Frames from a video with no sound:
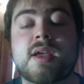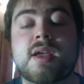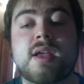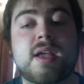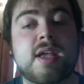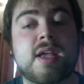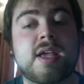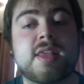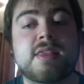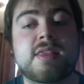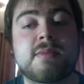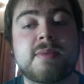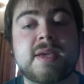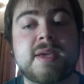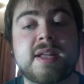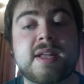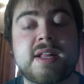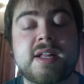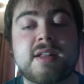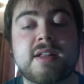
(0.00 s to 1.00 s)
in the
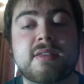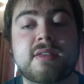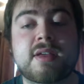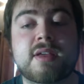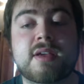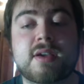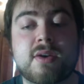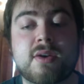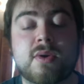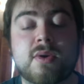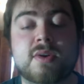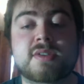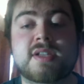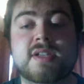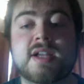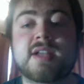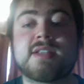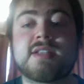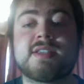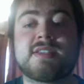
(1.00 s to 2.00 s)
beginning of the course,
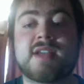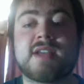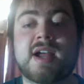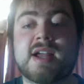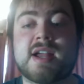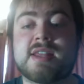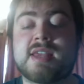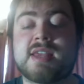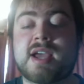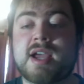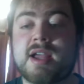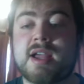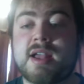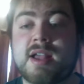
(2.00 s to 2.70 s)
I decided that